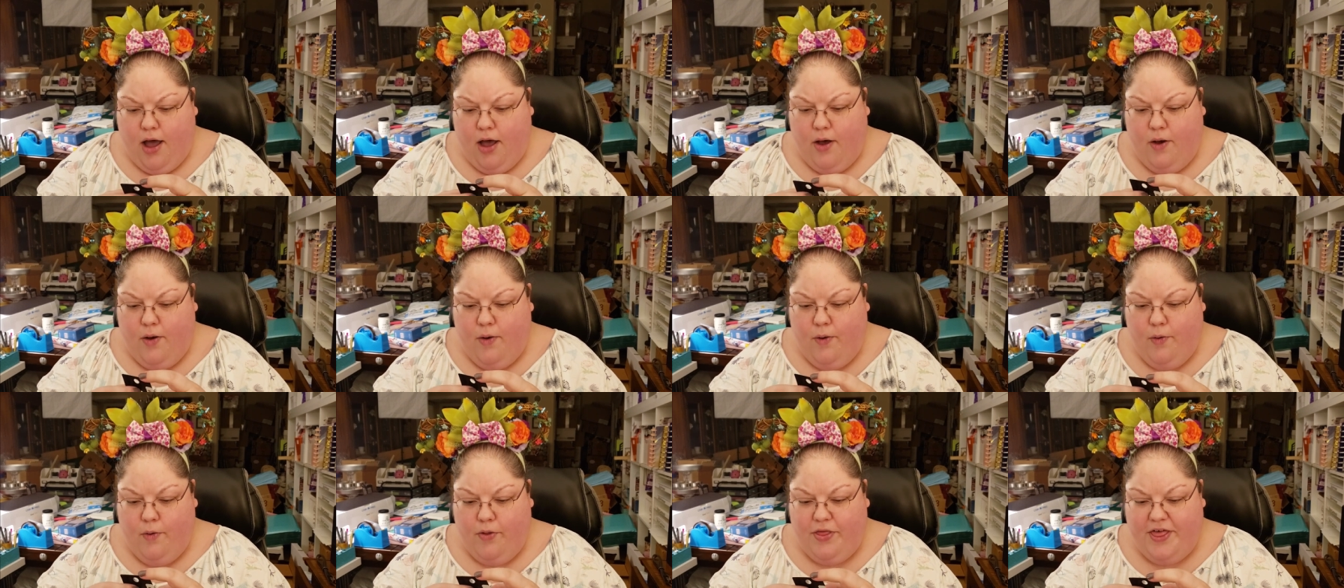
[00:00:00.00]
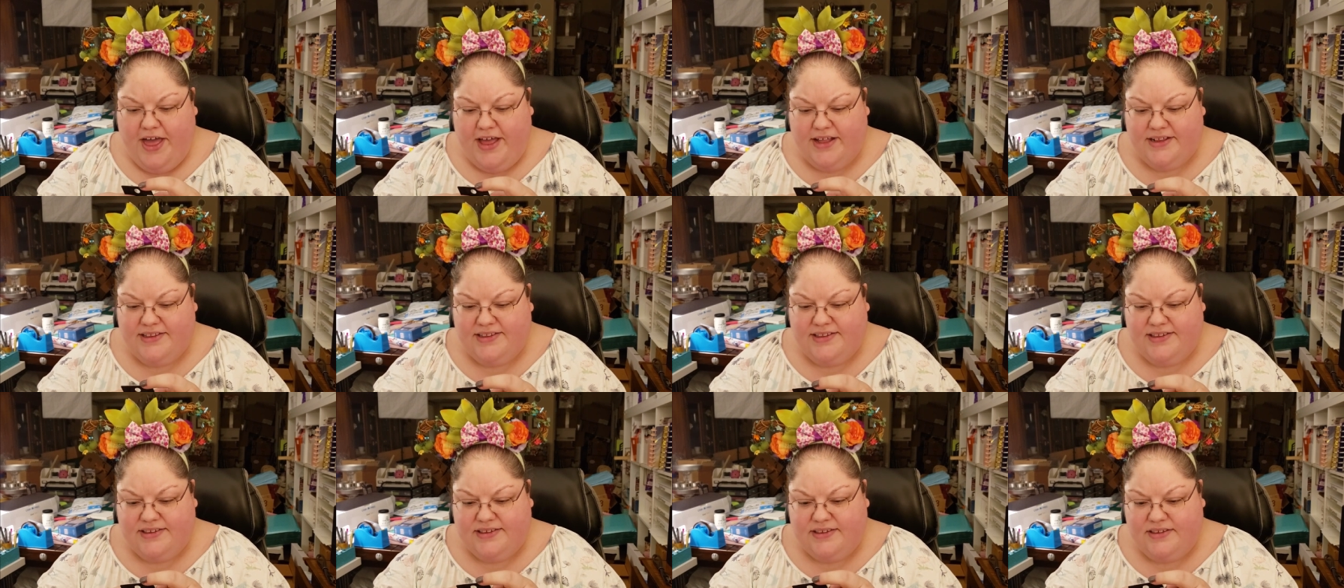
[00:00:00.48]
Oh,
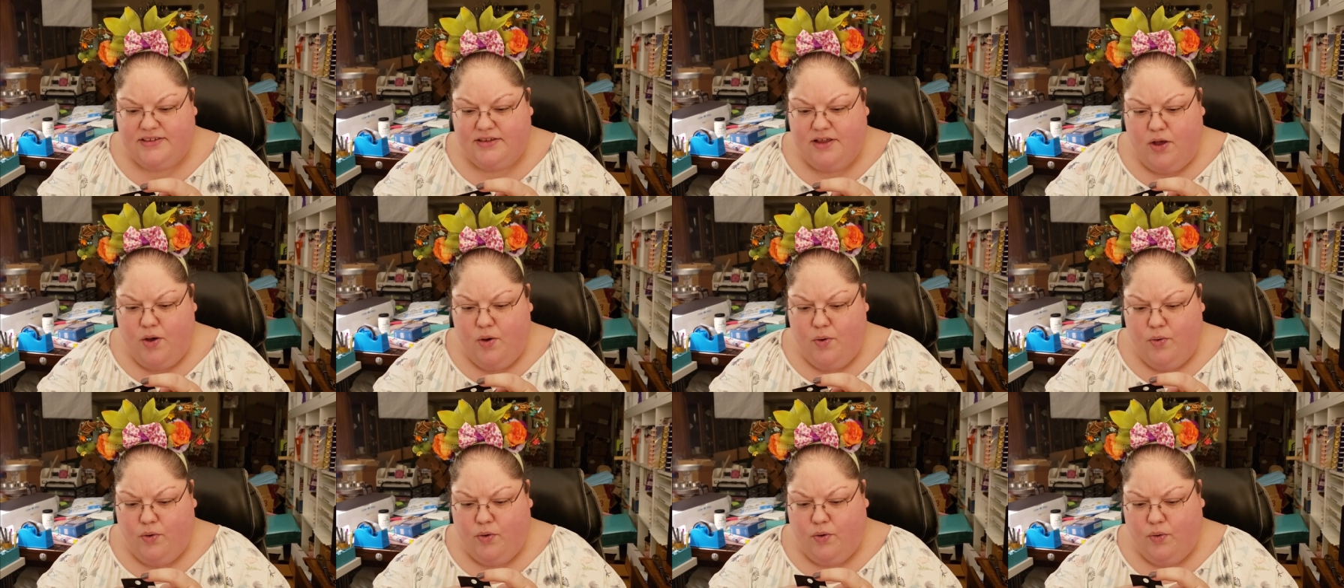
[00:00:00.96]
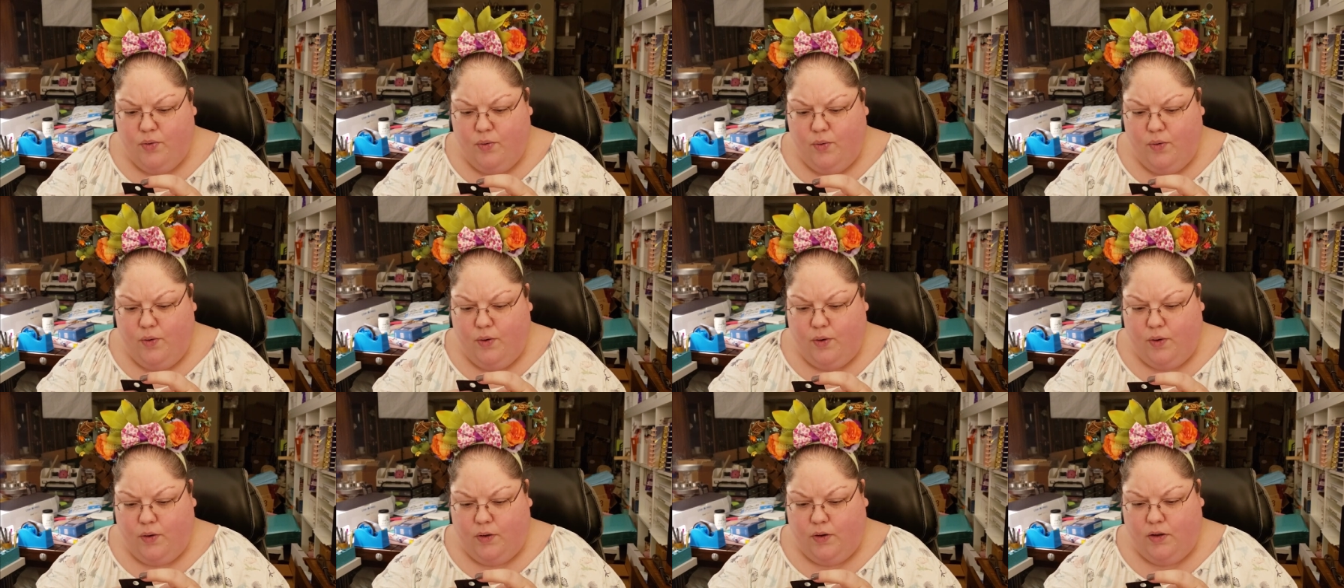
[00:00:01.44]
that's so
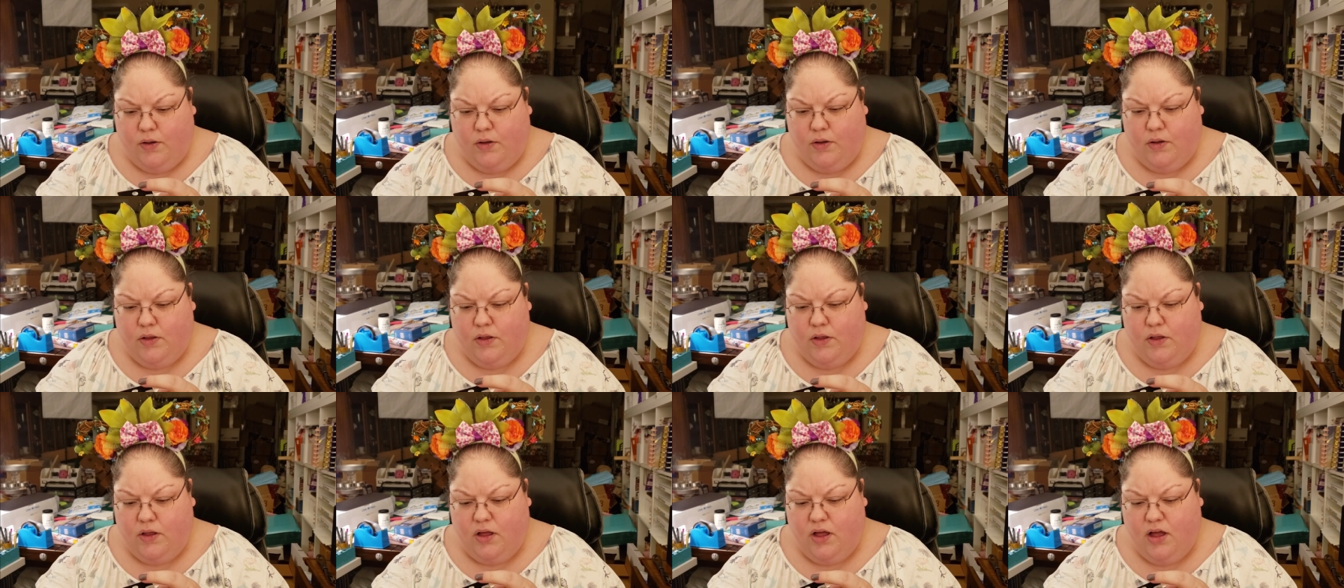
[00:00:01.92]
cool.